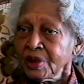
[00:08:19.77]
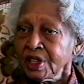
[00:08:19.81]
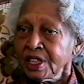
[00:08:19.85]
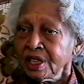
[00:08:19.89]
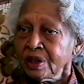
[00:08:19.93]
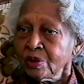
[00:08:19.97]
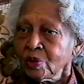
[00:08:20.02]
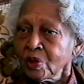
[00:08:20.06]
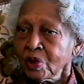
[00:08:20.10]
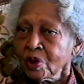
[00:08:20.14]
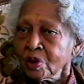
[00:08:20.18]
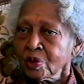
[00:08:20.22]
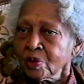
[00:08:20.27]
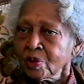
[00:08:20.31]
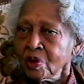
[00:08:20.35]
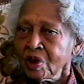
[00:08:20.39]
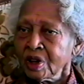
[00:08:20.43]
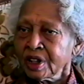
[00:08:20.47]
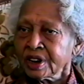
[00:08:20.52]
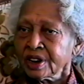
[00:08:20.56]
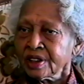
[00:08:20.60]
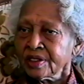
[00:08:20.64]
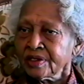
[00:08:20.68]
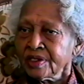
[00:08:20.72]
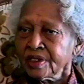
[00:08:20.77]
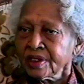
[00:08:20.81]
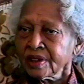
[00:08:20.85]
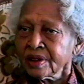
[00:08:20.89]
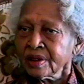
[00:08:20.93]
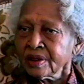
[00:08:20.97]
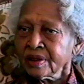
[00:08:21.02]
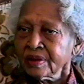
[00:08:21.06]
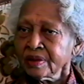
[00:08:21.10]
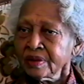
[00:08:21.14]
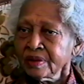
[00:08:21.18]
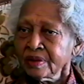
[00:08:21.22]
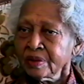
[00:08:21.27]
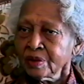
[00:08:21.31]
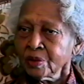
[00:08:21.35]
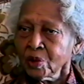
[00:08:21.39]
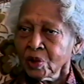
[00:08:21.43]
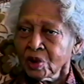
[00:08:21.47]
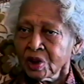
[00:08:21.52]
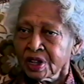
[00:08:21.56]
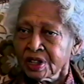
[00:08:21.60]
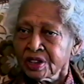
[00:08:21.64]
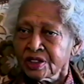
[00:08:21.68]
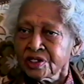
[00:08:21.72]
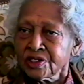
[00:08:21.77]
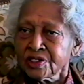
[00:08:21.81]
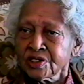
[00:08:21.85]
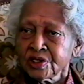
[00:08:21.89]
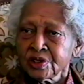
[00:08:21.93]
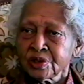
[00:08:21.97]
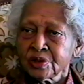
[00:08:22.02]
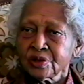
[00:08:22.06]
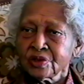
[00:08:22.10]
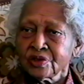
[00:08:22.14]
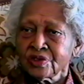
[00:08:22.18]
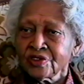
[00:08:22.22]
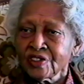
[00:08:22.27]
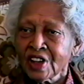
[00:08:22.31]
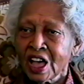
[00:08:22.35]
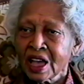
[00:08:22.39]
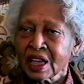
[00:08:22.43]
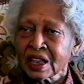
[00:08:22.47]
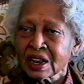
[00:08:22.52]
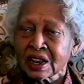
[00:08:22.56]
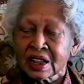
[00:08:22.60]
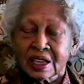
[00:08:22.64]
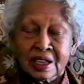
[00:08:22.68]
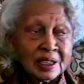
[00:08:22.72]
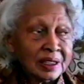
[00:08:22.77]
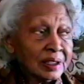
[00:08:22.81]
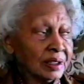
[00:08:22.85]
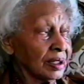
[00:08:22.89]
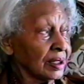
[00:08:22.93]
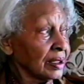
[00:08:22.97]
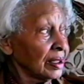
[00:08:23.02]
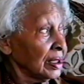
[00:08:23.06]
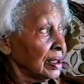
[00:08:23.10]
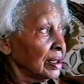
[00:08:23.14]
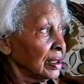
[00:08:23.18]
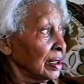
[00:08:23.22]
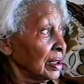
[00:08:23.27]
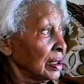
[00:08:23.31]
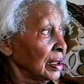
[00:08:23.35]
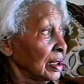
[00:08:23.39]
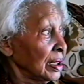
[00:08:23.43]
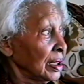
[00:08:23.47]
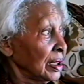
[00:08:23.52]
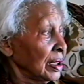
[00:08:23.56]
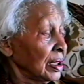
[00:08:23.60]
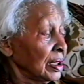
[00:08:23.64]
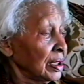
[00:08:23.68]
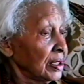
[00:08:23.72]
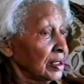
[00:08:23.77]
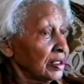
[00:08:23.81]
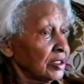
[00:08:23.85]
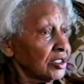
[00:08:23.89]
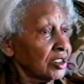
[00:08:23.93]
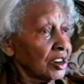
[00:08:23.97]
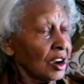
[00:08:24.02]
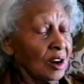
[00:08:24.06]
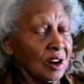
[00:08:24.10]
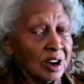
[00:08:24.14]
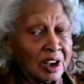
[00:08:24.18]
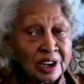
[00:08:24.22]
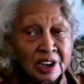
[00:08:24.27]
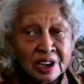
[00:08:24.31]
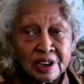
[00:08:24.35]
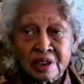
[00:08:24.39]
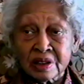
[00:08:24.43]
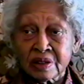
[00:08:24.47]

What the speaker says: were one of the ones who finally started